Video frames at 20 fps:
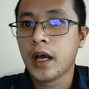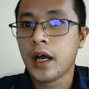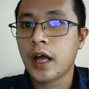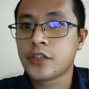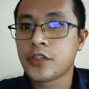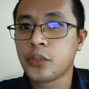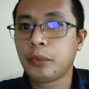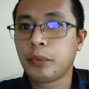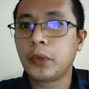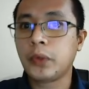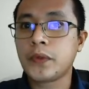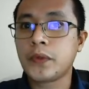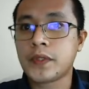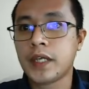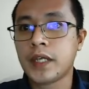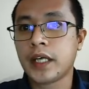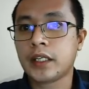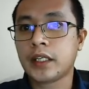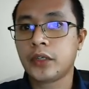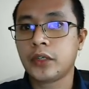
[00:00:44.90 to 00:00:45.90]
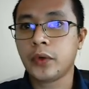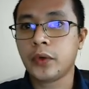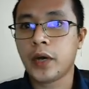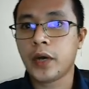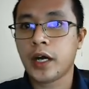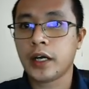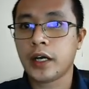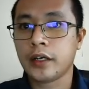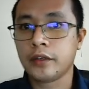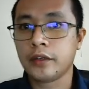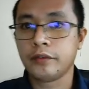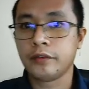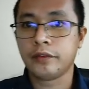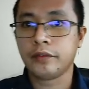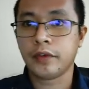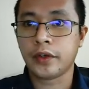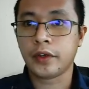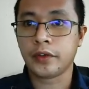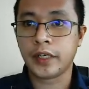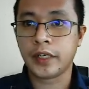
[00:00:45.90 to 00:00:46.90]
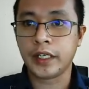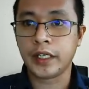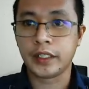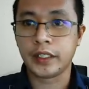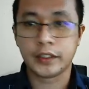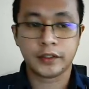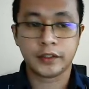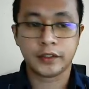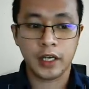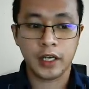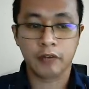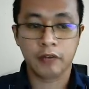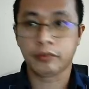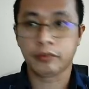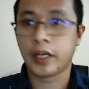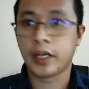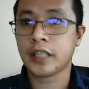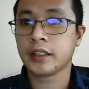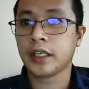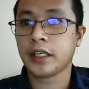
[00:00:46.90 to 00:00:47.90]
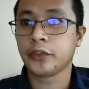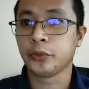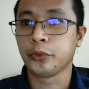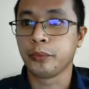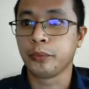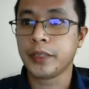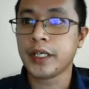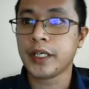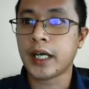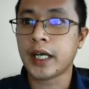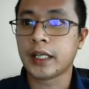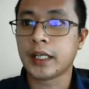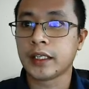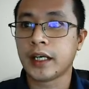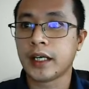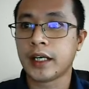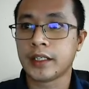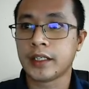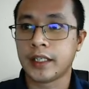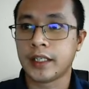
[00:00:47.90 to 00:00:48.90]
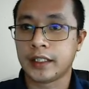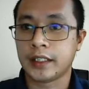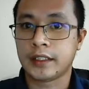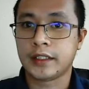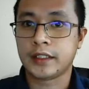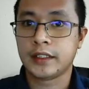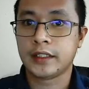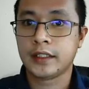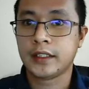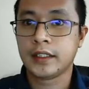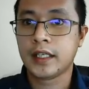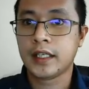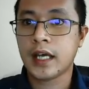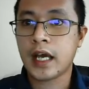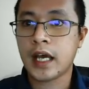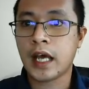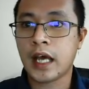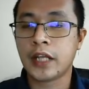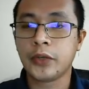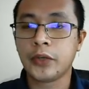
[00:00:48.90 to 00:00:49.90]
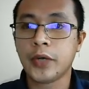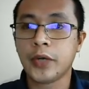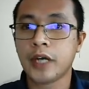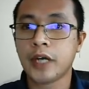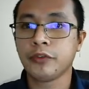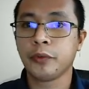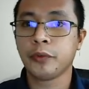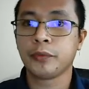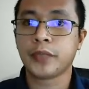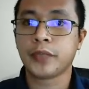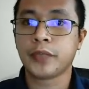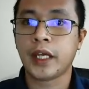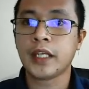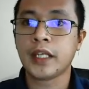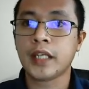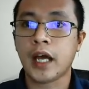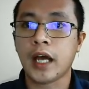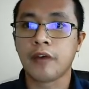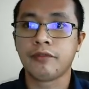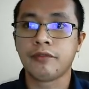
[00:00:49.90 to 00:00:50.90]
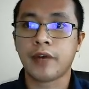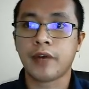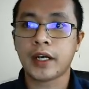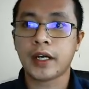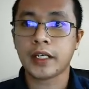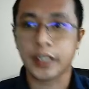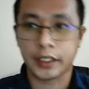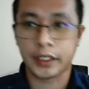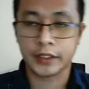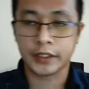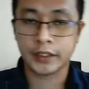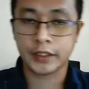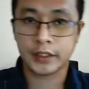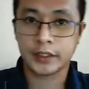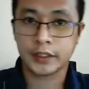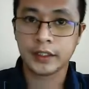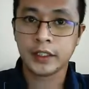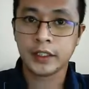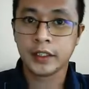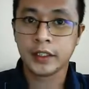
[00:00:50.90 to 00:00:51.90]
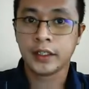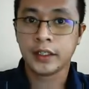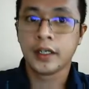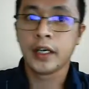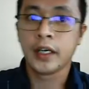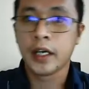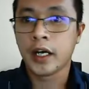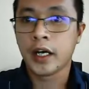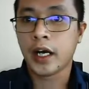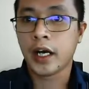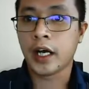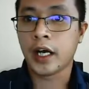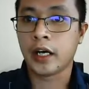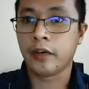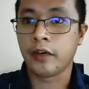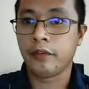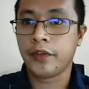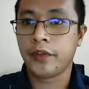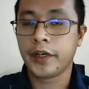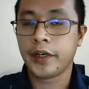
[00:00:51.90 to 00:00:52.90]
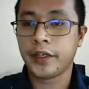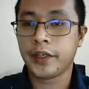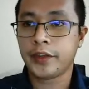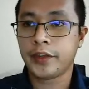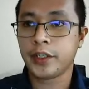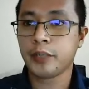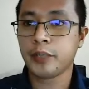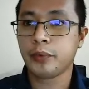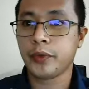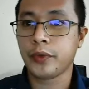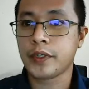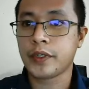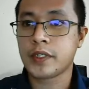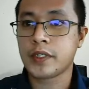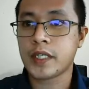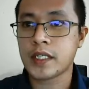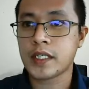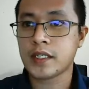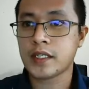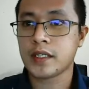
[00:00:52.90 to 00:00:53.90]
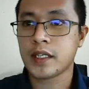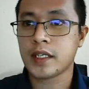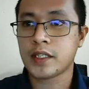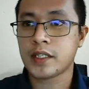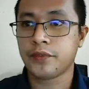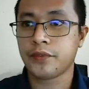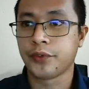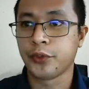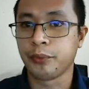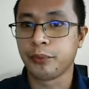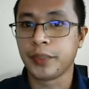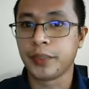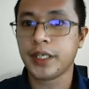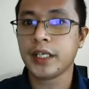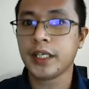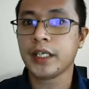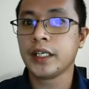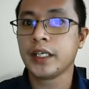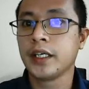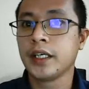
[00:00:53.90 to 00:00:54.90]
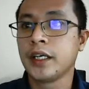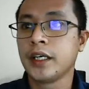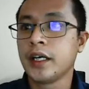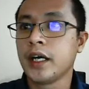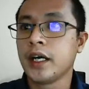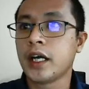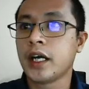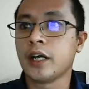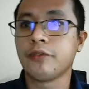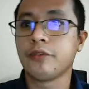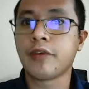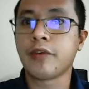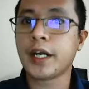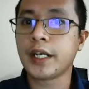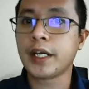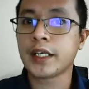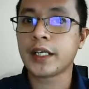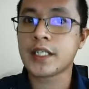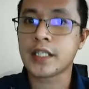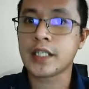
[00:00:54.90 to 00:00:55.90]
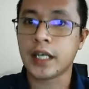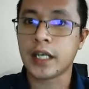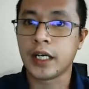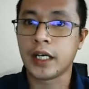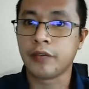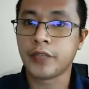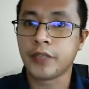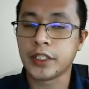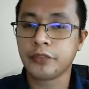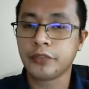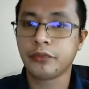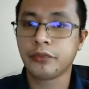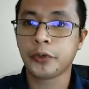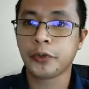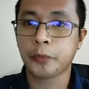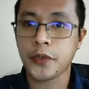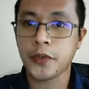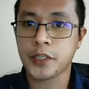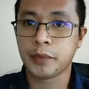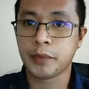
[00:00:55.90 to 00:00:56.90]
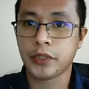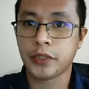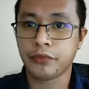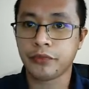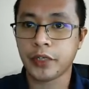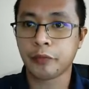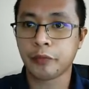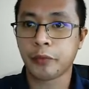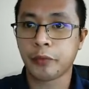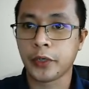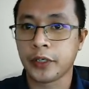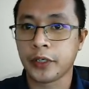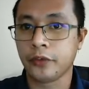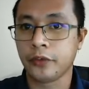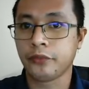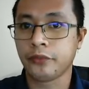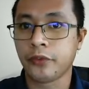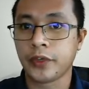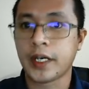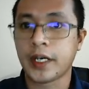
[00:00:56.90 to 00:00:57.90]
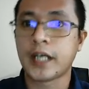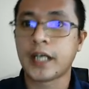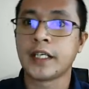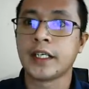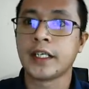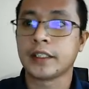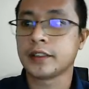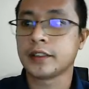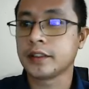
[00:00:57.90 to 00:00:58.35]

Suppose that you have grades, grade 9 Ruby and Garnet, and you have obtained a variance of 33.66 for Ruby and a variance of 34.75 for Garnet.